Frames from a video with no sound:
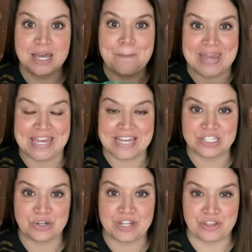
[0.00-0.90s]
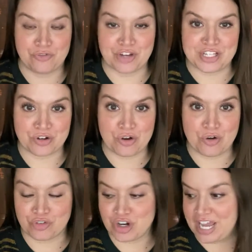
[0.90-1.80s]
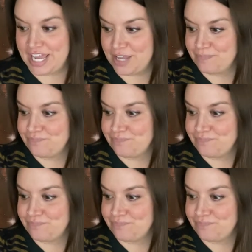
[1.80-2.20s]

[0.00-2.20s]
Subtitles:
baking soda in the freezer overnight.